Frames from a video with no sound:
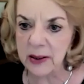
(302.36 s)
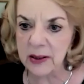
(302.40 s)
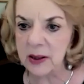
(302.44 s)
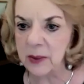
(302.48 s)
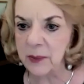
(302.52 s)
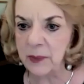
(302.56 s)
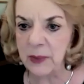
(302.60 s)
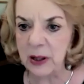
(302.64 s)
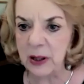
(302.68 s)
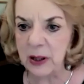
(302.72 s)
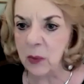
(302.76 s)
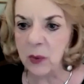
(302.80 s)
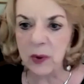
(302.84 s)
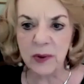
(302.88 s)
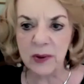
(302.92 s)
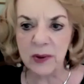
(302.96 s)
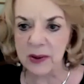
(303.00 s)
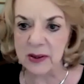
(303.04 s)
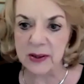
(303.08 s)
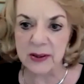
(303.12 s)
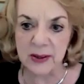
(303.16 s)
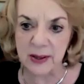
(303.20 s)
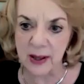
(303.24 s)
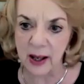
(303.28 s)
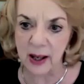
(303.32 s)
to meet with a
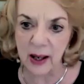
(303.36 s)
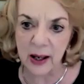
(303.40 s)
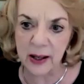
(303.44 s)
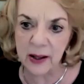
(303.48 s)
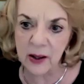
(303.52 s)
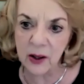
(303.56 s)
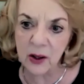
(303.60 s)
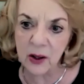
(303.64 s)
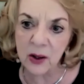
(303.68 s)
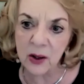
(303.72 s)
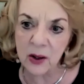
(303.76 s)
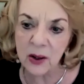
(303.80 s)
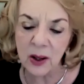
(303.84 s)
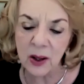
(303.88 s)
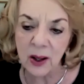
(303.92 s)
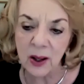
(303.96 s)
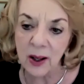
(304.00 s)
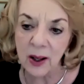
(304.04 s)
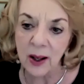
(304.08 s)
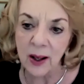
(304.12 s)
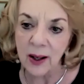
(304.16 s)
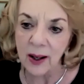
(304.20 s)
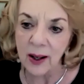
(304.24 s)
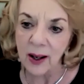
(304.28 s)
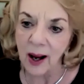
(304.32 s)
designer,
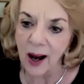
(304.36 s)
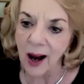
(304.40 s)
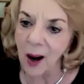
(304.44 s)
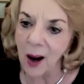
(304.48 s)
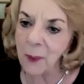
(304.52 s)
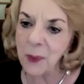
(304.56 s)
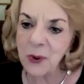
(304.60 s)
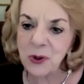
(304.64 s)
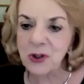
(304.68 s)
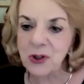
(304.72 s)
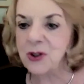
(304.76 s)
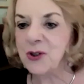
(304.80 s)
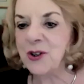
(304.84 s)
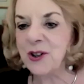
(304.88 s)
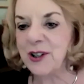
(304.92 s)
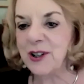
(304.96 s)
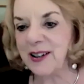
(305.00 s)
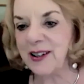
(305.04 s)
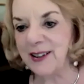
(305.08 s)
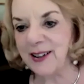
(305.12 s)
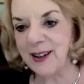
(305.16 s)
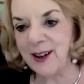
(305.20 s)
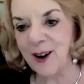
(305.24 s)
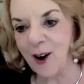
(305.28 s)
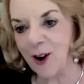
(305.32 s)

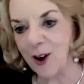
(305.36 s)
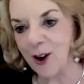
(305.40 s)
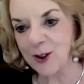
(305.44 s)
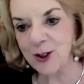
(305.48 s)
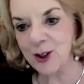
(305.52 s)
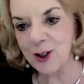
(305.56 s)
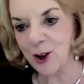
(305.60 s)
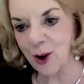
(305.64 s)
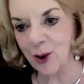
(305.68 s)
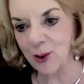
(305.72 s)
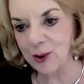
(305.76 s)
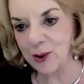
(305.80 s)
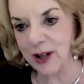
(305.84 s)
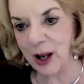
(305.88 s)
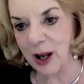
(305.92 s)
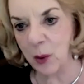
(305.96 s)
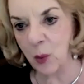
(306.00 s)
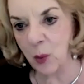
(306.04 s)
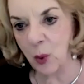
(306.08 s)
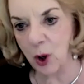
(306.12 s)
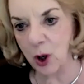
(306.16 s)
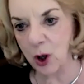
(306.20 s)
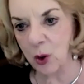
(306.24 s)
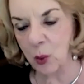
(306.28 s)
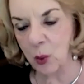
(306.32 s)
opportunity to also
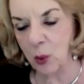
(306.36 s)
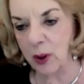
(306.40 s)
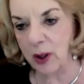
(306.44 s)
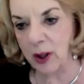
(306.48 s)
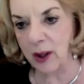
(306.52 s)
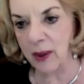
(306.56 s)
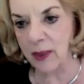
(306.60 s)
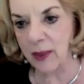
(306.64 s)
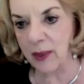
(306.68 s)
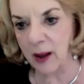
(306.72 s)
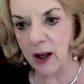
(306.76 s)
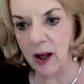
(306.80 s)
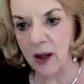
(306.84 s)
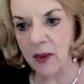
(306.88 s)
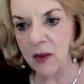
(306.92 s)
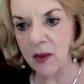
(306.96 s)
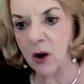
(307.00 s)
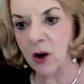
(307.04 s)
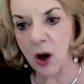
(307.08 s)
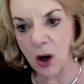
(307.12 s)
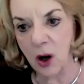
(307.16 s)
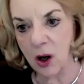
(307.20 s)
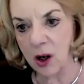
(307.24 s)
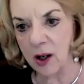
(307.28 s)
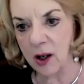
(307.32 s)
network with other
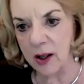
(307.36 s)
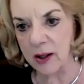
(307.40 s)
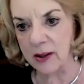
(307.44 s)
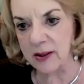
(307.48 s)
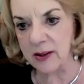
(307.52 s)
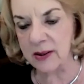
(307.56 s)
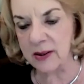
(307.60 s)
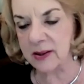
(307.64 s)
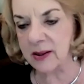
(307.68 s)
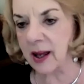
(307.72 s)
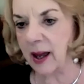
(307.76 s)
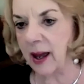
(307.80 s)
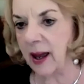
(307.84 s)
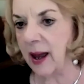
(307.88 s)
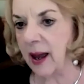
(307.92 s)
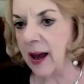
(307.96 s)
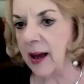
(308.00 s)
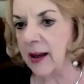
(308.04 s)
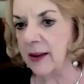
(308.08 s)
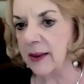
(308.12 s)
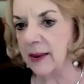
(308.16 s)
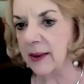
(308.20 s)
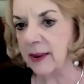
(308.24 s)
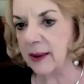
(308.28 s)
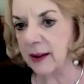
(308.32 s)
artists
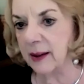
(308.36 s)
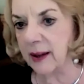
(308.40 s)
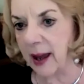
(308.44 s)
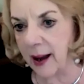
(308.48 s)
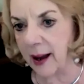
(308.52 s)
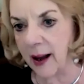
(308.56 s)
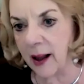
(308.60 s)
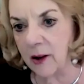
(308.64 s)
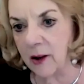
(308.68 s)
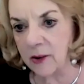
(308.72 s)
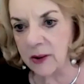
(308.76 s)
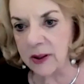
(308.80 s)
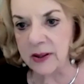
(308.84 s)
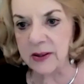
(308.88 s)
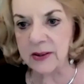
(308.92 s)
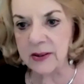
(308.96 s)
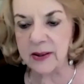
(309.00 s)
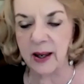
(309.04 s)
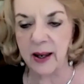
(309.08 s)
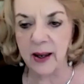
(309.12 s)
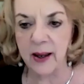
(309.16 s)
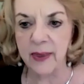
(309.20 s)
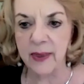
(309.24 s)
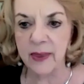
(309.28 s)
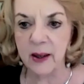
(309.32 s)
and the galleries
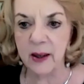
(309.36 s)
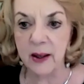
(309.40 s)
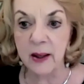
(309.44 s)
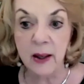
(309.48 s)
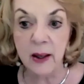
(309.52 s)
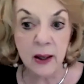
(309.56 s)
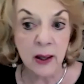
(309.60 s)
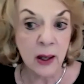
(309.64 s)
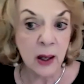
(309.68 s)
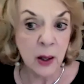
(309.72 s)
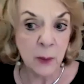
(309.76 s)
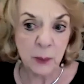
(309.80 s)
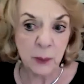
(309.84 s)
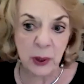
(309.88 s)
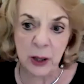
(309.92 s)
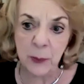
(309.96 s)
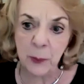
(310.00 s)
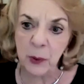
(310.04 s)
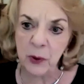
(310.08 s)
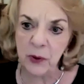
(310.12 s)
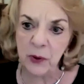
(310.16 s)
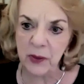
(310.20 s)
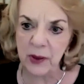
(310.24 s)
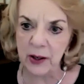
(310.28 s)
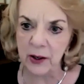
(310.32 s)
and the
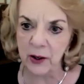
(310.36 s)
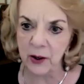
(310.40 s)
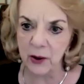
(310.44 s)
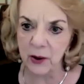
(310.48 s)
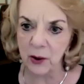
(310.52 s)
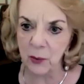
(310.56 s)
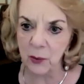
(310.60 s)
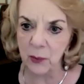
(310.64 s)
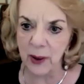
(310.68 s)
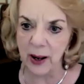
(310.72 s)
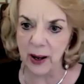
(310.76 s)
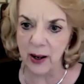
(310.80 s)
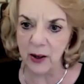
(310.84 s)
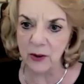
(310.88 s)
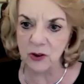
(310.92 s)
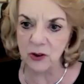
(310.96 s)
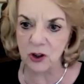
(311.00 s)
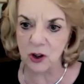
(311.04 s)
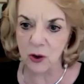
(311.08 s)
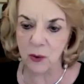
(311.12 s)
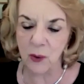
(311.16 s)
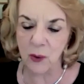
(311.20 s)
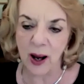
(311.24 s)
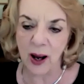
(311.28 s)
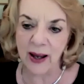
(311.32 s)
people that are around
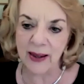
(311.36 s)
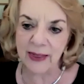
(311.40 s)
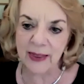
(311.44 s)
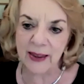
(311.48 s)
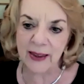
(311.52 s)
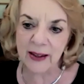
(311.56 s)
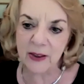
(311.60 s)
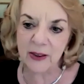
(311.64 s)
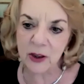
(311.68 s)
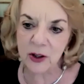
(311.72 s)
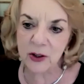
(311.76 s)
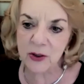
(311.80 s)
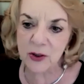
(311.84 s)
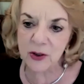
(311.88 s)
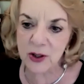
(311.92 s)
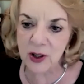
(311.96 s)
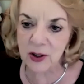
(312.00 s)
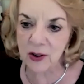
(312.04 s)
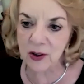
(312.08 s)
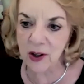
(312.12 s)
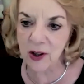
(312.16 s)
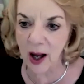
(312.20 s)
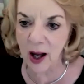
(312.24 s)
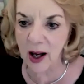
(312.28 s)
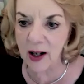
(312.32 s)
you. I think there's a
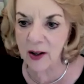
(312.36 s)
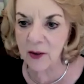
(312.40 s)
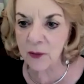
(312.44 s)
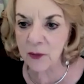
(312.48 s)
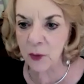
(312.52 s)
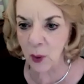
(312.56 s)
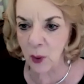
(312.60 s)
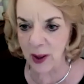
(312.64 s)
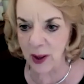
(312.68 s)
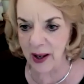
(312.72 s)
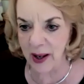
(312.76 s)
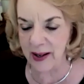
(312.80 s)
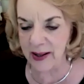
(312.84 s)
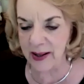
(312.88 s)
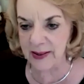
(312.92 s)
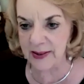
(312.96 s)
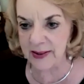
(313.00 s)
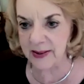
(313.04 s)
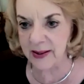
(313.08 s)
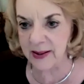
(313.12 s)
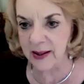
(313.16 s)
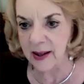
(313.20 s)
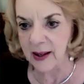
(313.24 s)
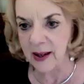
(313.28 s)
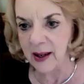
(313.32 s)
lot of
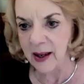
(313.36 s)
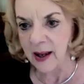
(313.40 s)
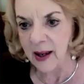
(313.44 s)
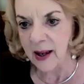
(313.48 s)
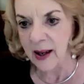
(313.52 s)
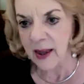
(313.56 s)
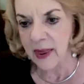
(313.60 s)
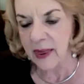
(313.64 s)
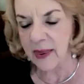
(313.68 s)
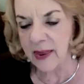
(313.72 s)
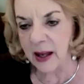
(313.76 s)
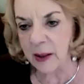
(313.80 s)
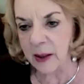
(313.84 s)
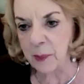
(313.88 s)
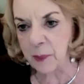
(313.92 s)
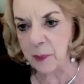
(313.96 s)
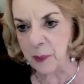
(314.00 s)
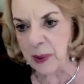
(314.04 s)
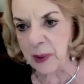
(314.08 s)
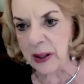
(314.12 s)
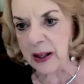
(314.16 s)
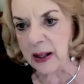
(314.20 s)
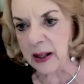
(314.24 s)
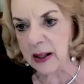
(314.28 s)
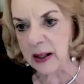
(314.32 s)
ways that
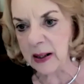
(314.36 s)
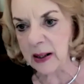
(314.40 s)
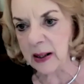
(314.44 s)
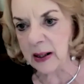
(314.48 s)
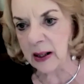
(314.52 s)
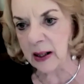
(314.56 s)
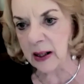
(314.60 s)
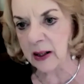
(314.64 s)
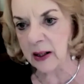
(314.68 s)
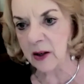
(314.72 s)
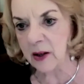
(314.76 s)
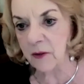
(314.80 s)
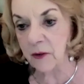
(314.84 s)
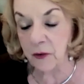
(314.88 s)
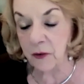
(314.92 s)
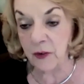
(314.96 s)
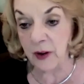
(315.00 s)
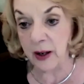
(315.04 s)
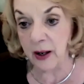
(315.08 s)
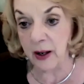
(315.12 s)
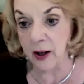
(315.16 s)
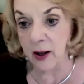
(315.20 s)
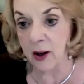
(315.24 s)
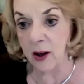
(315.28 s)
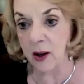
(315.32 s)
being in a
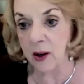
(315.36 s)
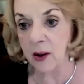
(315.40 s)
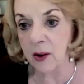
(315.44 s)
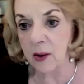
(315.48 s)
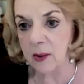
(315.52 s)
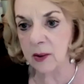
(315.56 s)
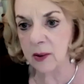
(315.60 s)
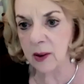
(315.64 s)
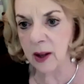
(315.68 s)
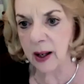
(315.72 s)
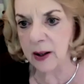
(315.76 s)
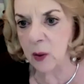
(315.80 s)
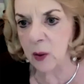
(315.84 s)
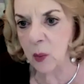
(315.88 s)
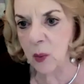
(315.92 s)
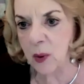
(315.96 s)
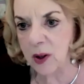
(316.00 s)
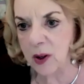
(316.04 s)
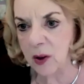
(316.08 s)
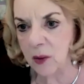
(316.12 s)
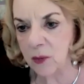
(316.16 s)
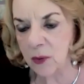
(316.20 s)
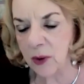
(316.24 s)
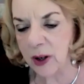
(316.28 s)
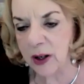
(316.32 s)
fair like one
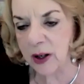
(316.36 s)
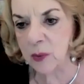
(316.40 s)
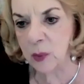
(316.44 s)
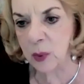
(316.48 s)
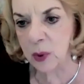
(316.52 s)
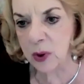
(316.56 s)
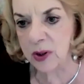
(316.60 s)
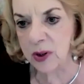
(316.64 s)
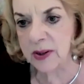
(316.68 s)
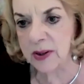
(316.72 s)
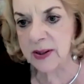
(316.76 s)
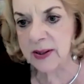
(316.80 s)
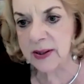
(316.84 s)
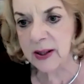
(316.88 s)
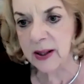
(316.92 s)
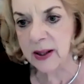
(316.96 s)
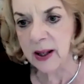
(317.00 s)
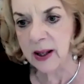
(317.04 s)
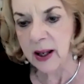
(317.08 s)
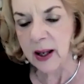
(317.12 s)
of Redwood's